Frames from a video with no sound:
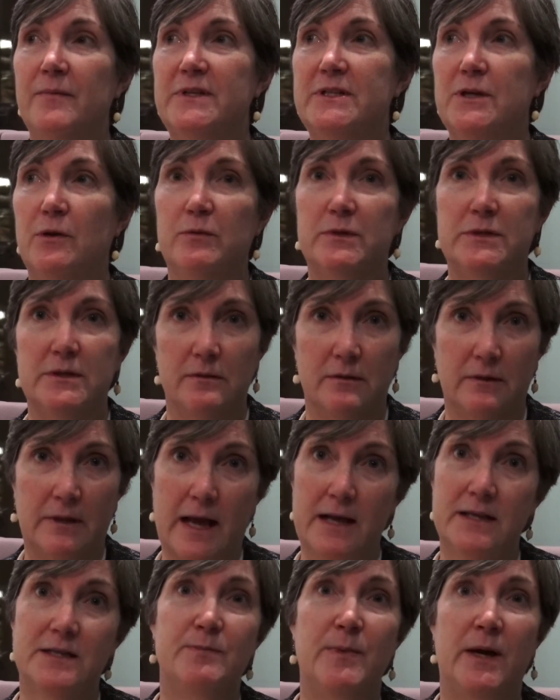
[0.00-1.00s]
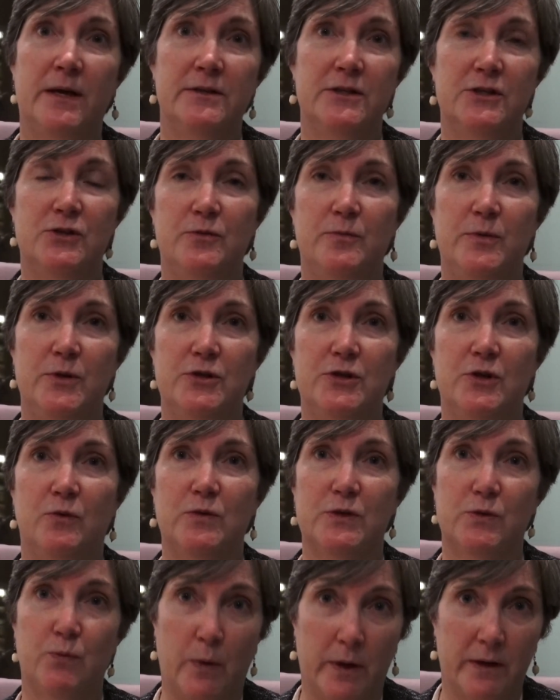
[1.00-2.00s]
So it was last mile
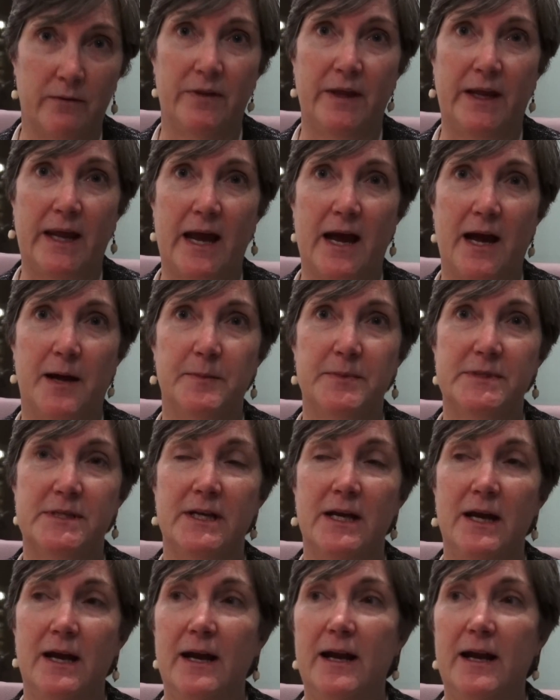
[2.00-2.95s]
distribution was one of the gaps.